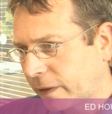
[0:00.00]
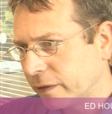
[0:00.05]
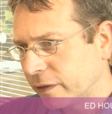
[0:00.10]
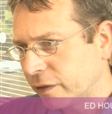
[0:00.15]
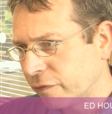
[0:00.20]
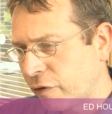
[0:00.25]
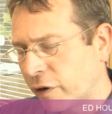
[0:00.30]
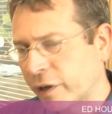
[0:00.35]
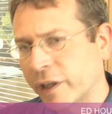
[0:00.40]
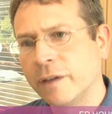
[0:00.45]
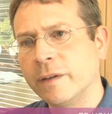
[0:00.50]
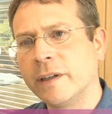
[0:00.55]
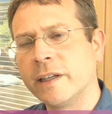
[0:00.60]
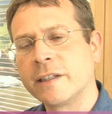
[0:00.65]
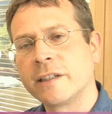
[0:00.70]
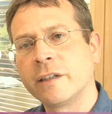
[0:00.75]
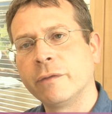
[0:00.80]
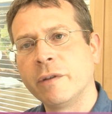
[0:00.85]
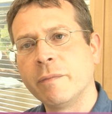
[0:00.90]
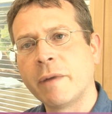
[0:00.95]
rock
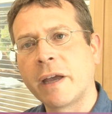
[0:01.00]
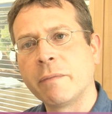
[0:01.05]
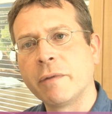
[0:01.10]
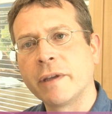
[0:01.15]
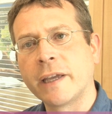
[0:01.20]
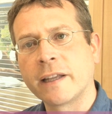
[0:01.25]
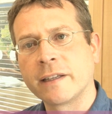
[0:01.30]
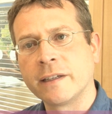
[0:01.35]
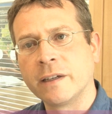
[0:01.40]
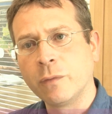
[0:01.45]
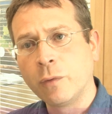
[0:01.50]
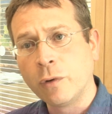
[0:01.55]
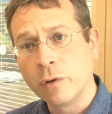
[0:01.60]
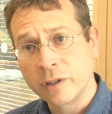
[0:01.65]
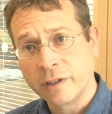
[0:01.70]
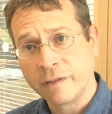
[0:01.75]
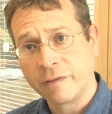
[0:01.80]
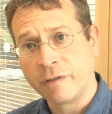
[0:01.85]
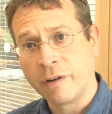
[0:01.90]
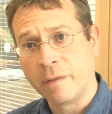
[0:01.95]
units that we may be getting
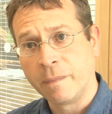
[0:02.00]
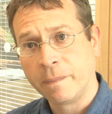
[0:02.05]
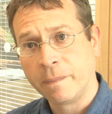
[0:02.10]
water from.